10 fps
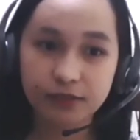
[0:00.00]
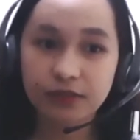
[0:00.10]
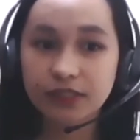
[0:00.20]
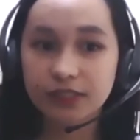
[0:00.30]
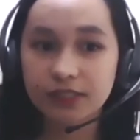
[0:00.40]
So
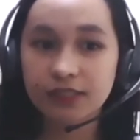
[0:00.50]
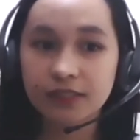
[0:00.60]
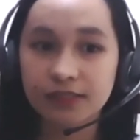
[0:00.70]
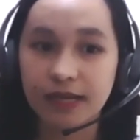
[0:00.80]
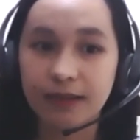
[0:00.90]
that's just
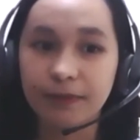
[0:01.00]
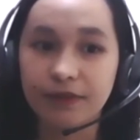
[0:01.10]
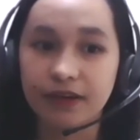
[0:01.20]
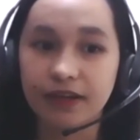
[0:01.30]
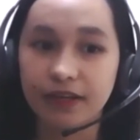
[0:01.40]
an example
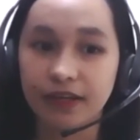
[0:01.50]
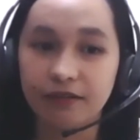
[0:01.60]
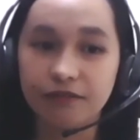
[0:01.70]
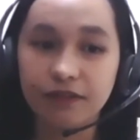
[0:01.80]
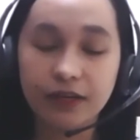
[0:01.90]
that I can
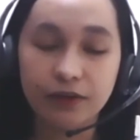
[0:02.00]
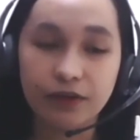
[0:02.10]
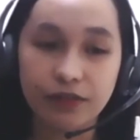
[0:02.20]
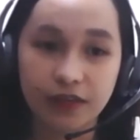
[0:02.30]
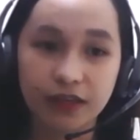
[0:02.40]
find or
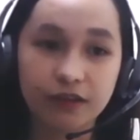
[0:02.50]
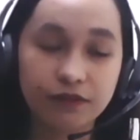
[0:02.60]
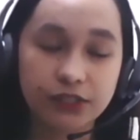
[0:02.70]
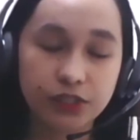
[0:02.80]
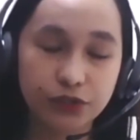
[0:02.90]
think of.
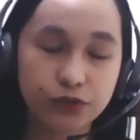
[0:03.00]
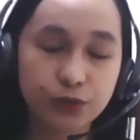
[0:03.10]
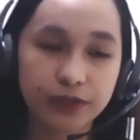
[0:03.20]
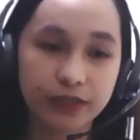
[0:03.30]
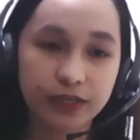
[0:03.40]
Is
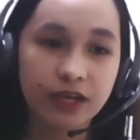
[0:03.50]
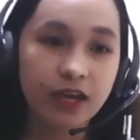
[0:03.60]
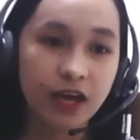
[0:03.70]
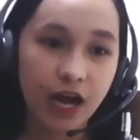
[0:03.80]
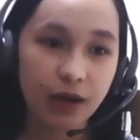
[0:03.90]
usually
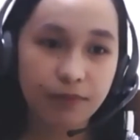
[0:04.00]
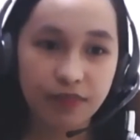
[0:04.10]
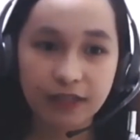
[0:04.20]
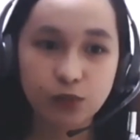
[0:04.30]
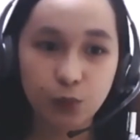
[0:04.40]

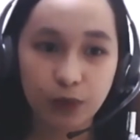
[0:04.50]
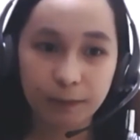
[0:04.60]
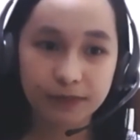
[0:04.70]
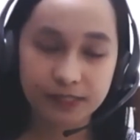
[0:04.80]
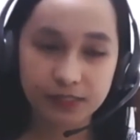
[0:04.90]
that's what
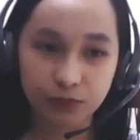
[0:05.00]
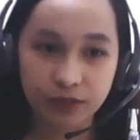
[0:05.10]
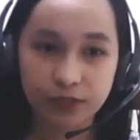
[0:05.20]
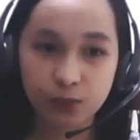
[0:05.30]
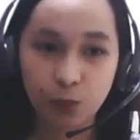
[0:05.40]
business
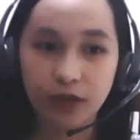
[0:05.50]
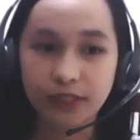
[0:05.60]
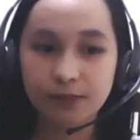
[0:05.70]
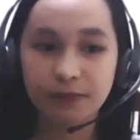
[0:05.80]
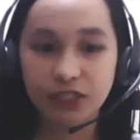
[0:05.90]
owners want,
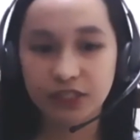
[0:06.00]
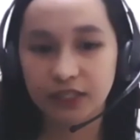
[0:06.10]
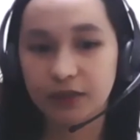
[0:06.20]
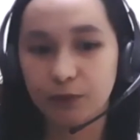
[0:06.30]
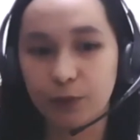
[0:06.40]

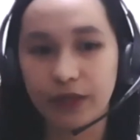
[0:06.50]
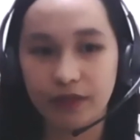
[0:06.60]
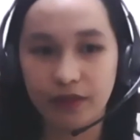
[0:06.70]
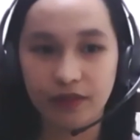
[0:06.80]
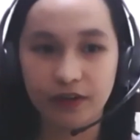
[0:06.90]
especially when
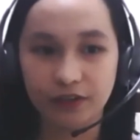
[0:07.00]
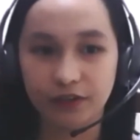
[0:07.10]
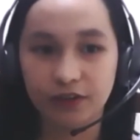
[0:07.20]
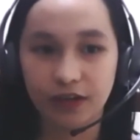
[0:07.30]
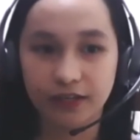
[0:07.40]
they're
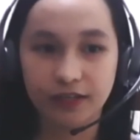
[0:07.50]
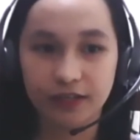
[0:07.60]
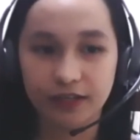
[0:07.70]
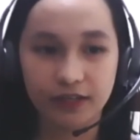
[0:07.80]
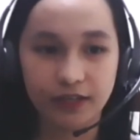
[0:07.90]

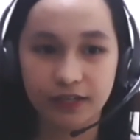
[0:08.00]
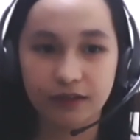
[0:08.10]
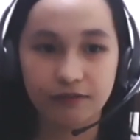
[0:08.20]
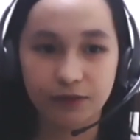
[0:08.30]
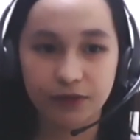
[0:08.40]

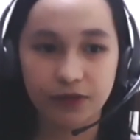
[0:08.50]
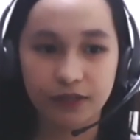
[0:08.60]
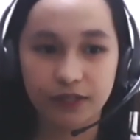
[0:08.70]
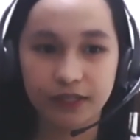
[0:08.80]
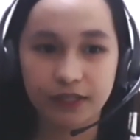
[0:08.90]
non-native or
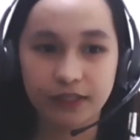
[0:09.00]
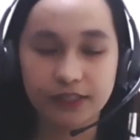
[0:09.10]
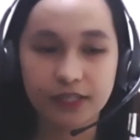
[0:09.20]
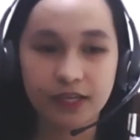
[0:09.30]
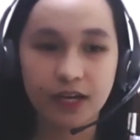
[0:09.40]

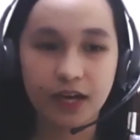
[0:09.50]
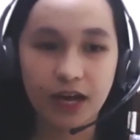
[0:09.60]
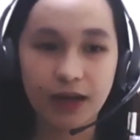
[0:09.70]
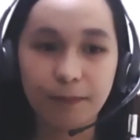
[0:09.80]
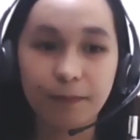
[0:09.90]
non-English
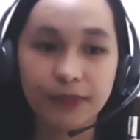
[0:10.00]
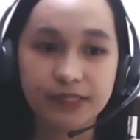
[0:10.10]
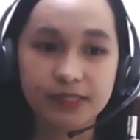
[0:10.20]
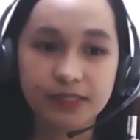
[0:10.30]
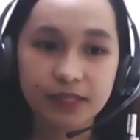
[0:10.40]

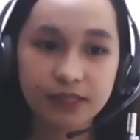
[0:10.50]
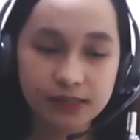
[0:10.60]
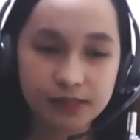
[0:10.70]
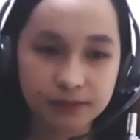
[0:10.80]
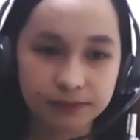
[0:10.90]
businesses.